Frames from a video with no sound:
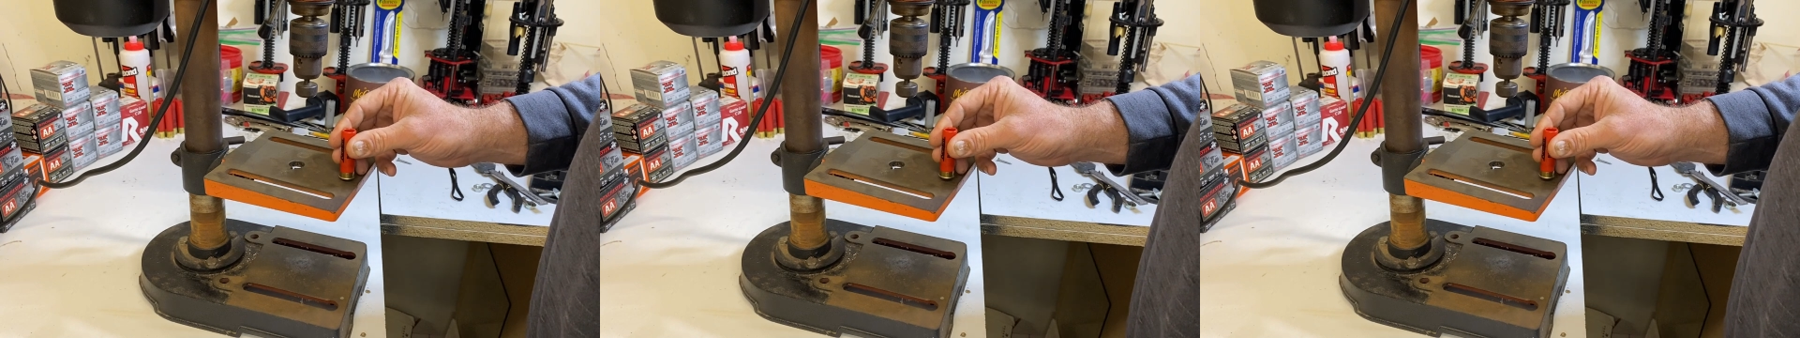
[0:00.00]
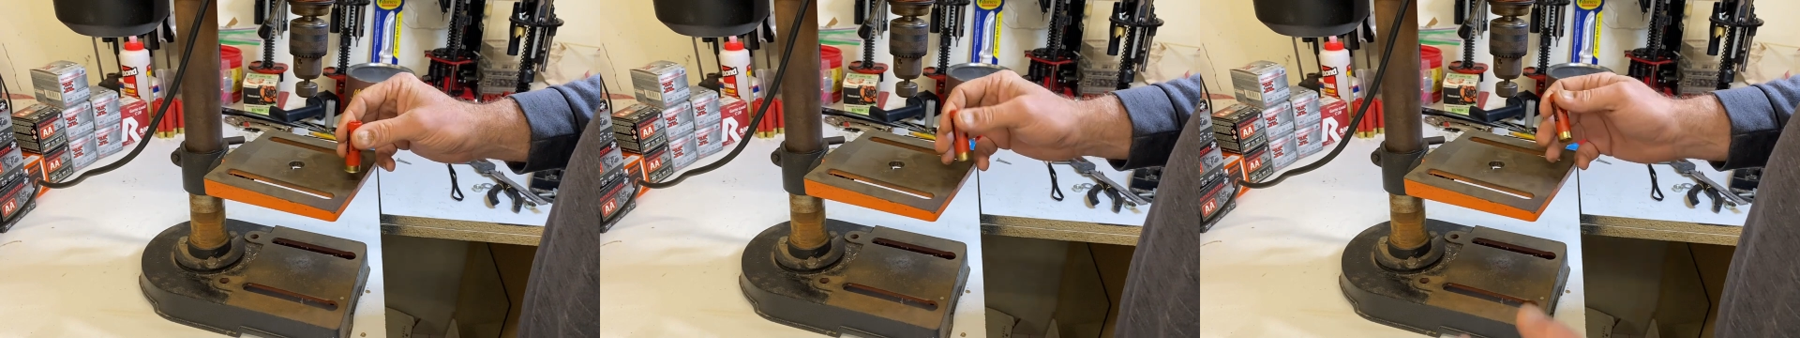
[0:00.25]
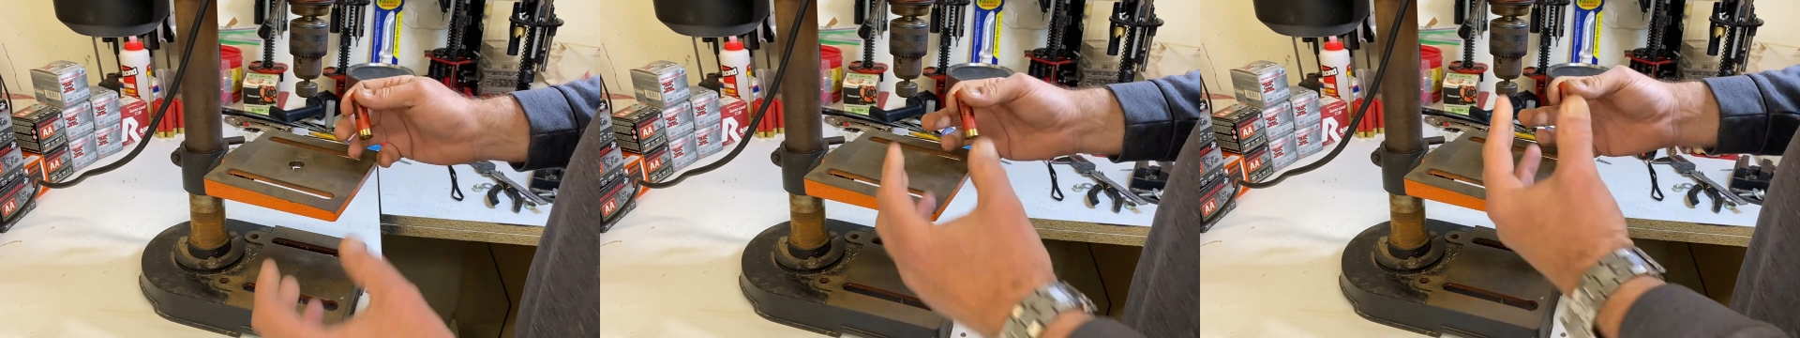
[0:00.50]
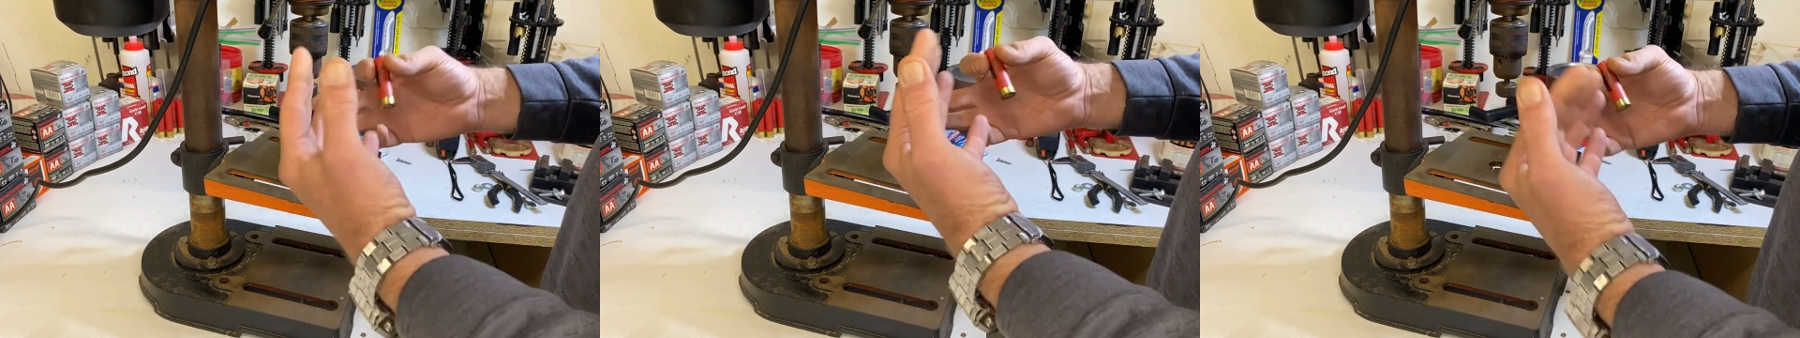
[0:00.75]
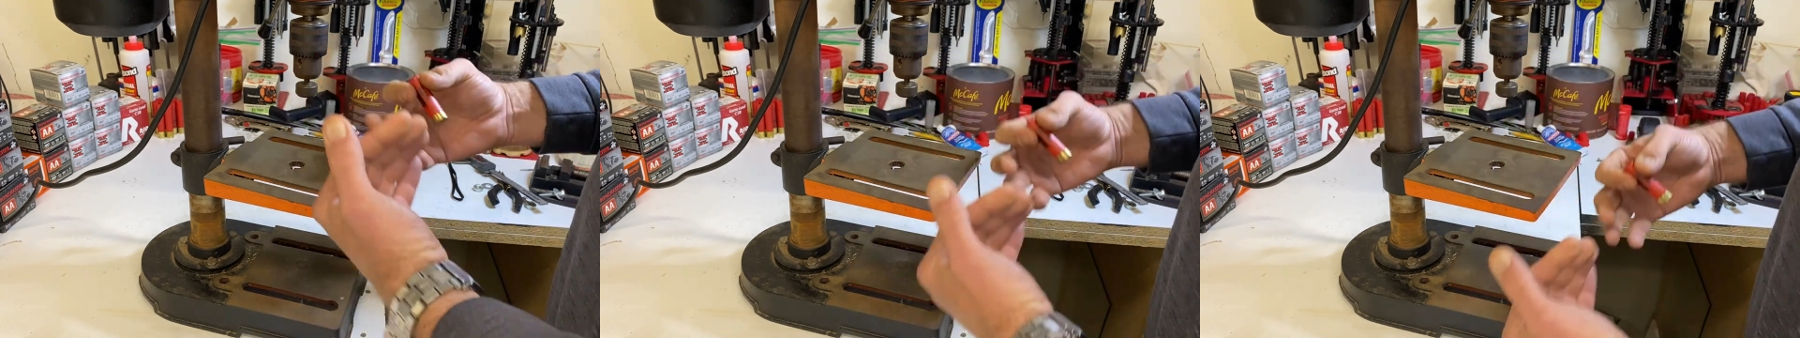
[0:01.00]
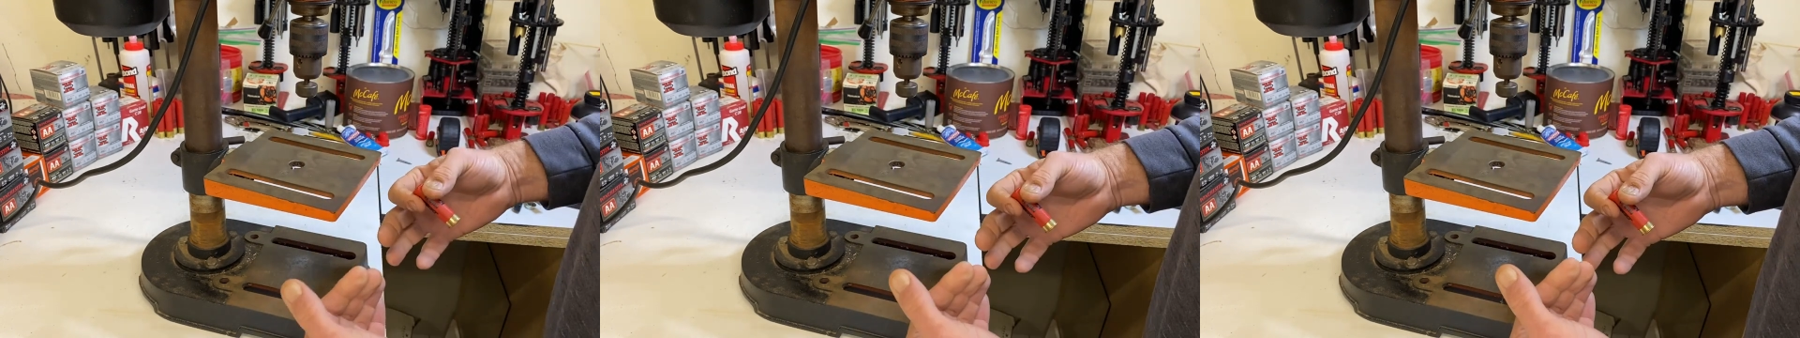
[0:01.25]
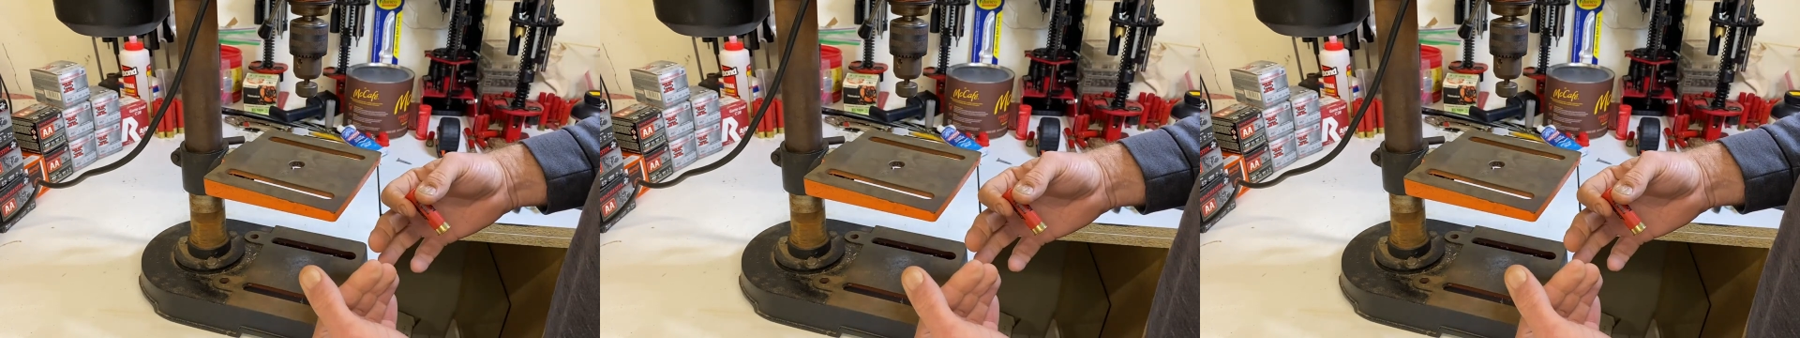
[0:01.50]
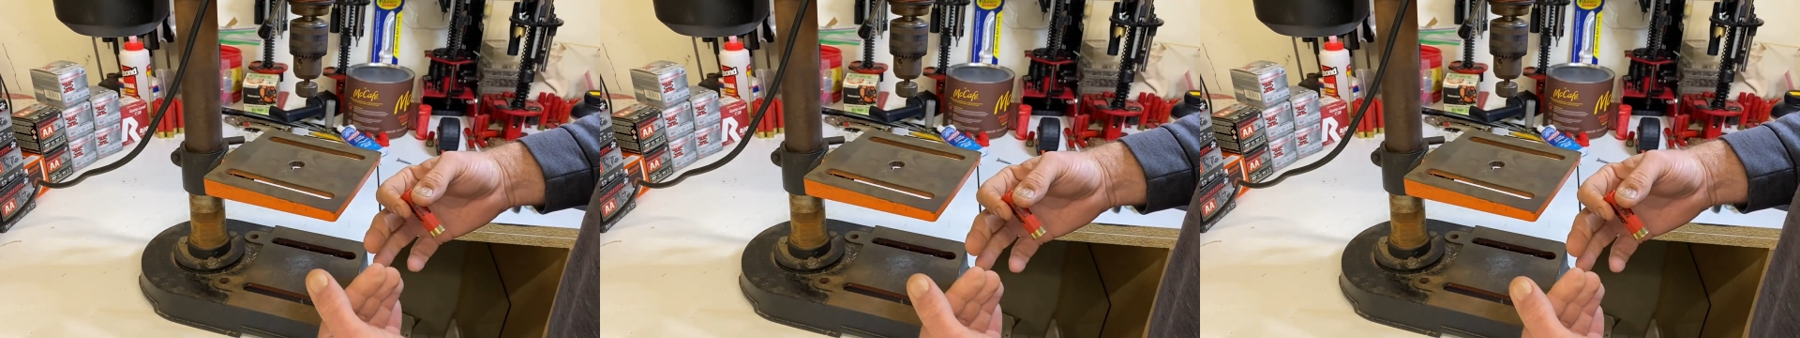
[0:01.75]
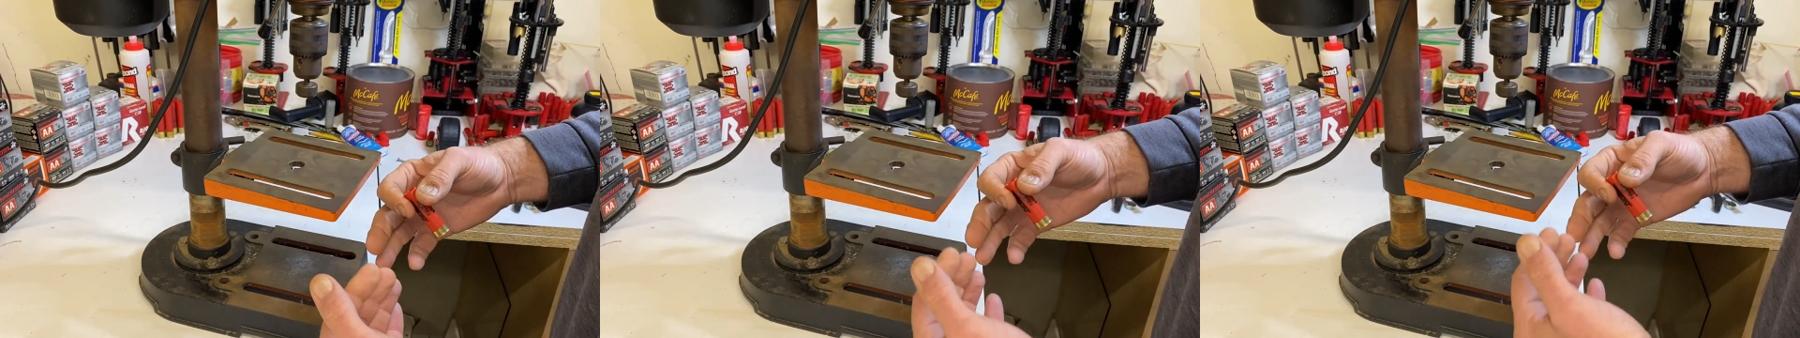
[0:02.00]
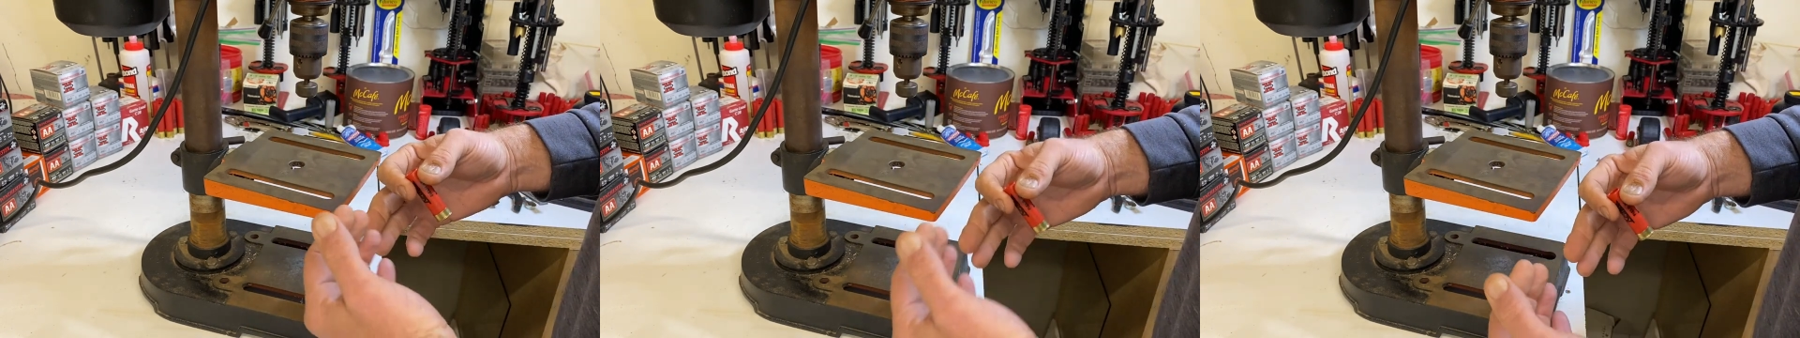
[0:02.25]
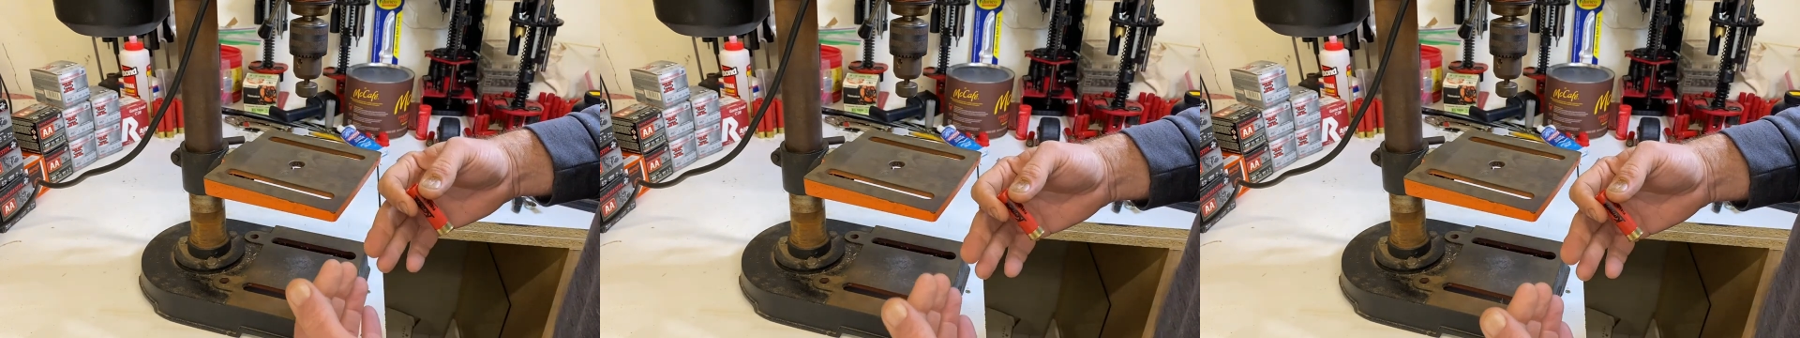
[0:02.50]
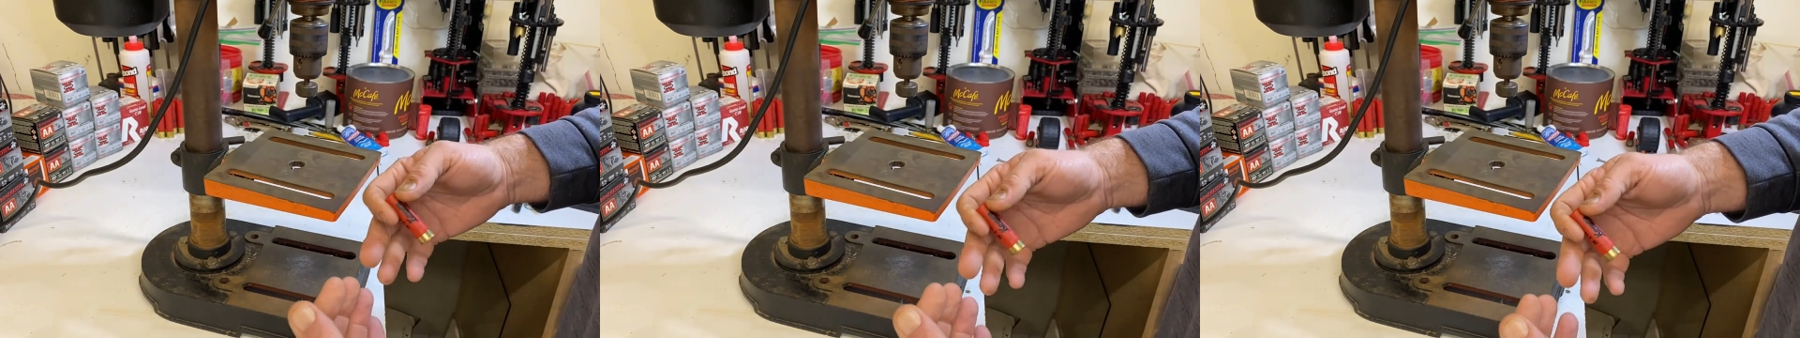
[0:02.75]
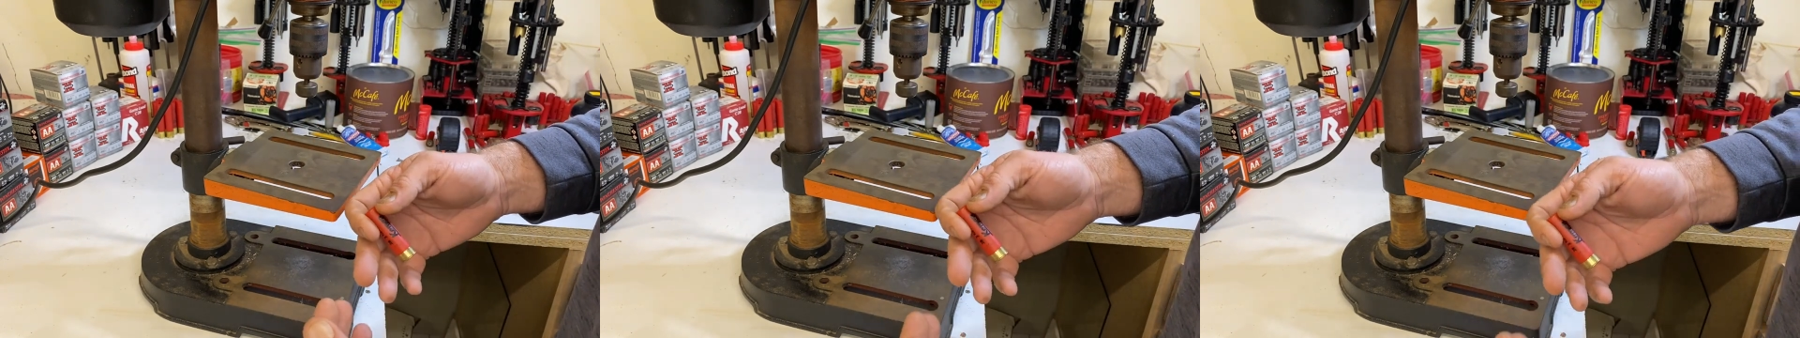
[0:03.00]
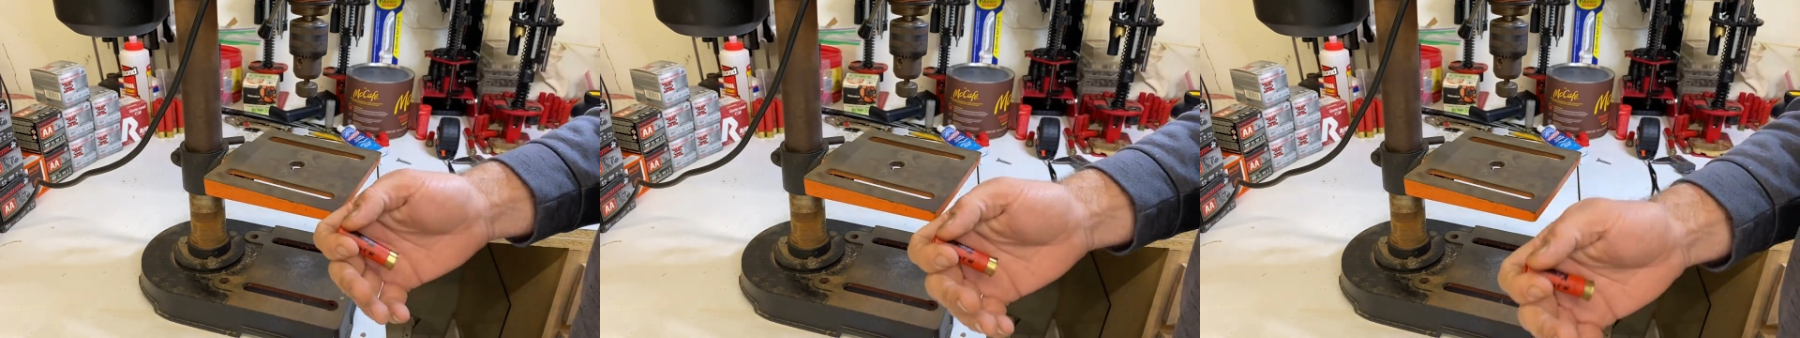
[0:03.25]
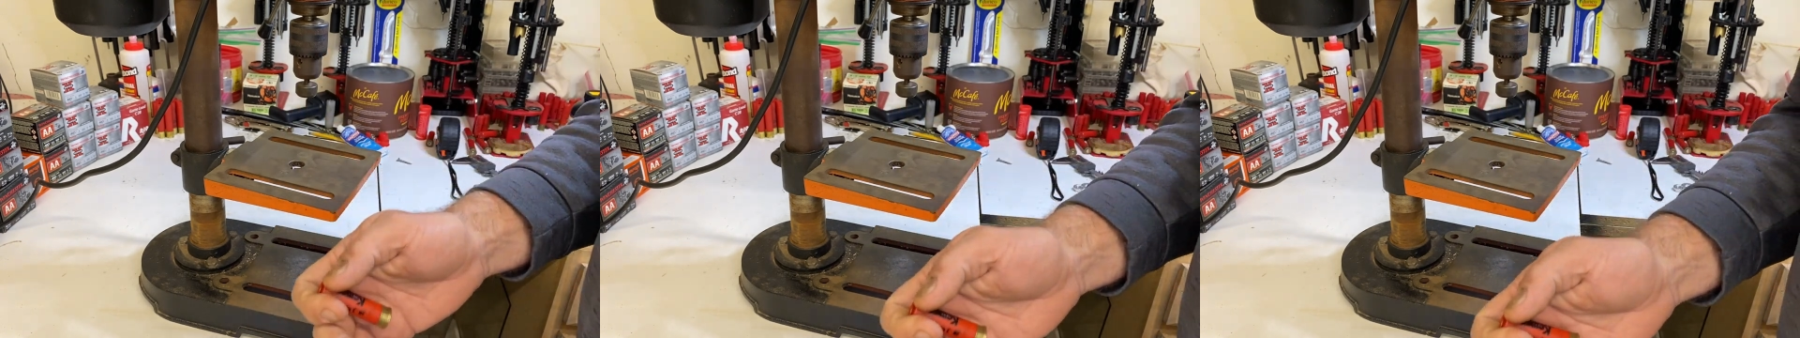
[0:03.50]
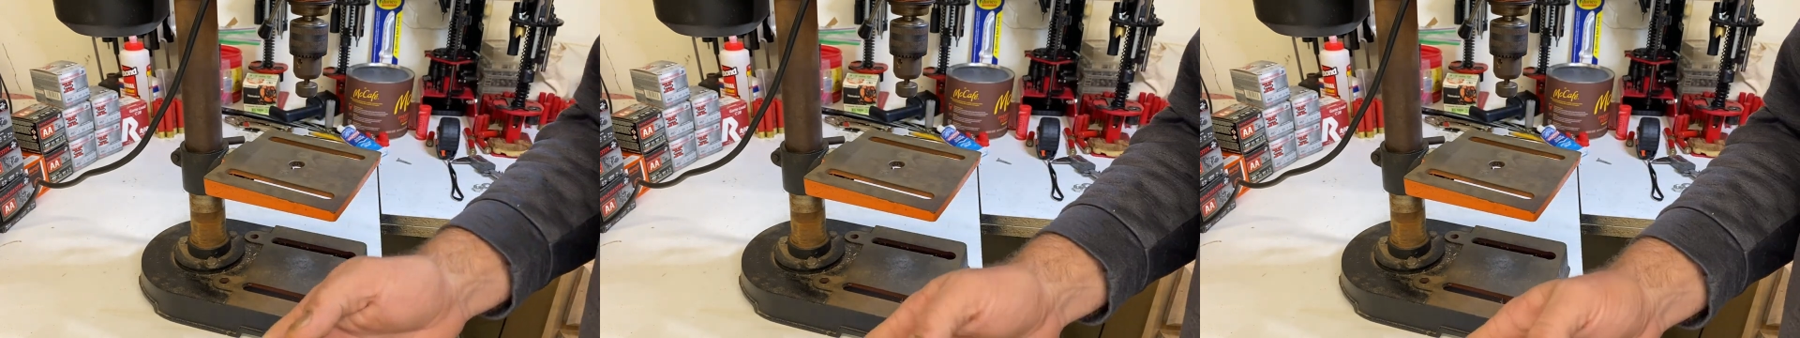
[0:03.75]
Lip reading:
(no speaker visible)